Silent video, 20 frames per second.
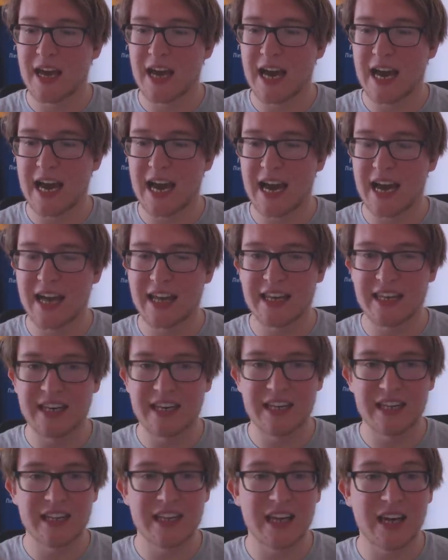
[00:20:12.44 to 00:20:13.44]

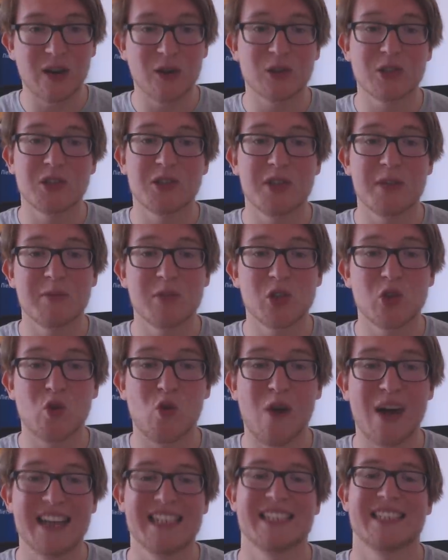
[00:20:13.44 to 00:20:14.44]
and they lost to them
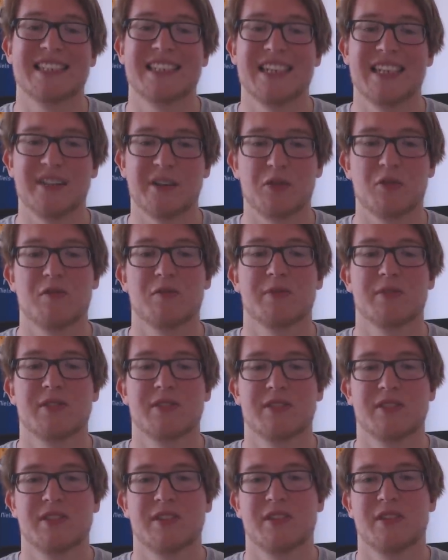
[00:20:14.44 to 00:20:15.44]
twice in
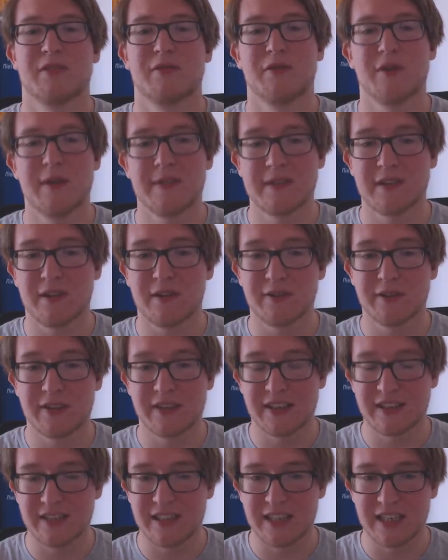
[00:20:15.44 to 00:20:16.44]
groups. First off
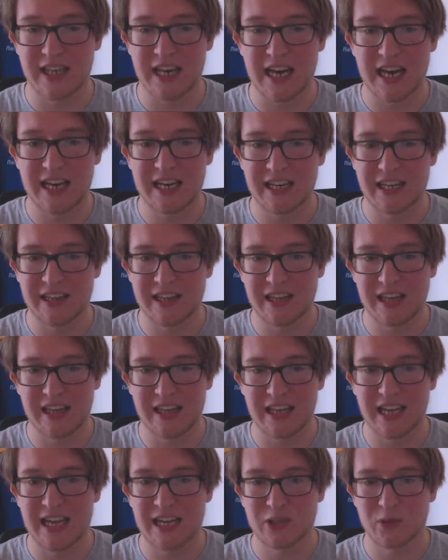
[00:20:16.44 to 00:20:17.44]
69, and
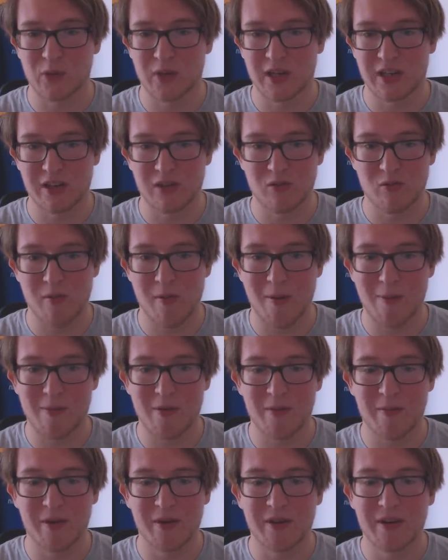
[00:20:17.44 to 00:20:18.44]
the last one I don't
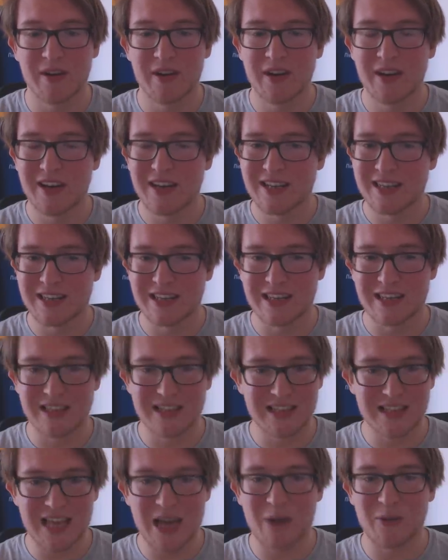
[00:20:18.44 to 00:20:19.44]
remember, but
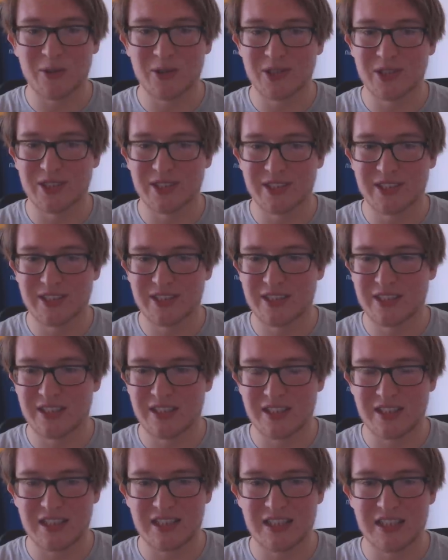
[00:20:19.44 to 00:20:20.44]
that was just
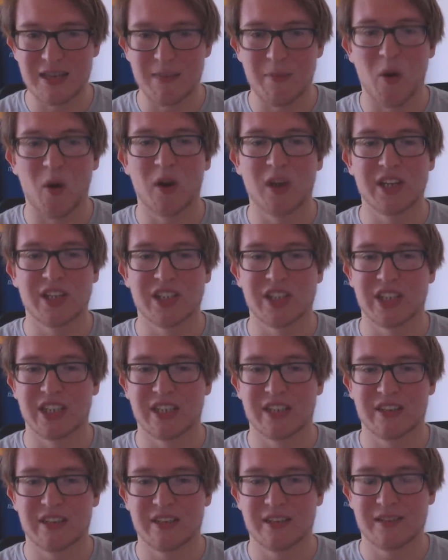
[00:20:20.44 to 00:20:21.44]
demolishing.
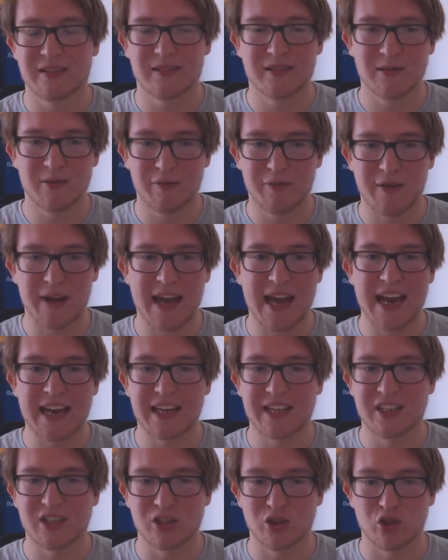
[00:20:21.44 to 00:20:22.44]

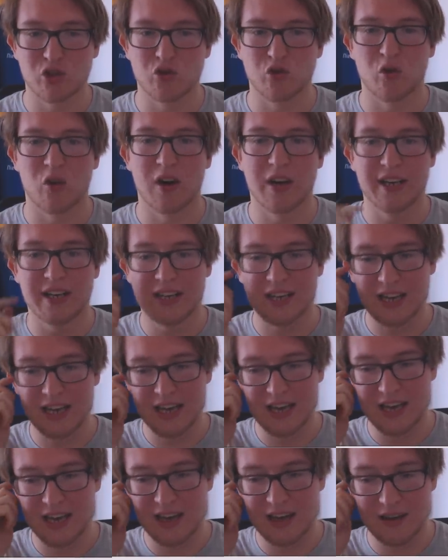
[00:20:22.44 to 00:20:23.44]
Fnatic destroyed.
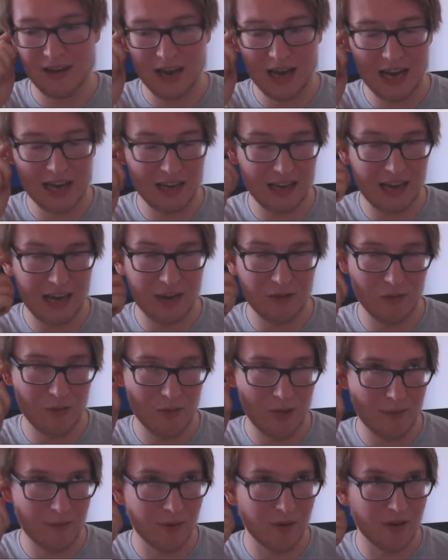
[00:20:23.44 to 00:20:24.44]
I
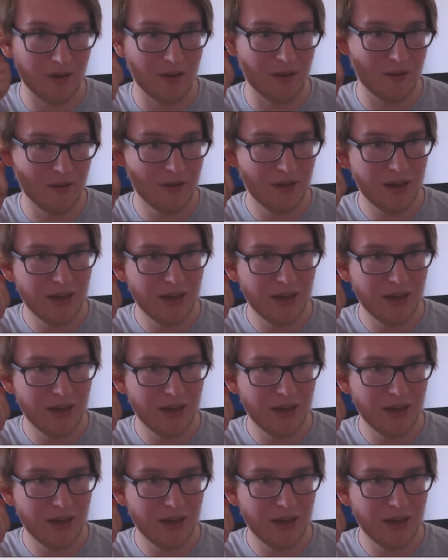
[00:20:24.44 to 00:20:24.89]
remember